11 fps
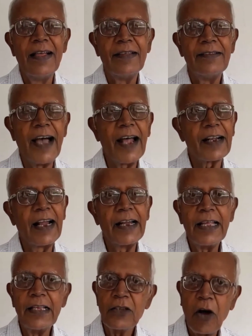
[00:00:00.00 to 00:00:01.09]

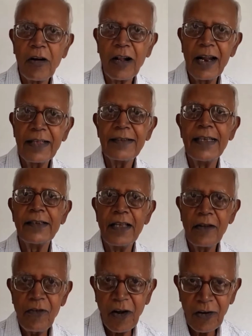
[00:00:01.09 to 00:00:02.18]
Jharkhandese Organization
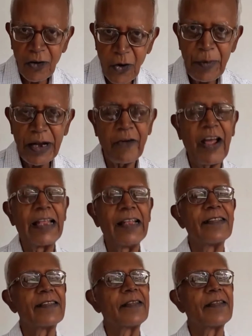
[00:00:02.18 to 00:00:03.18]
for Human Rights.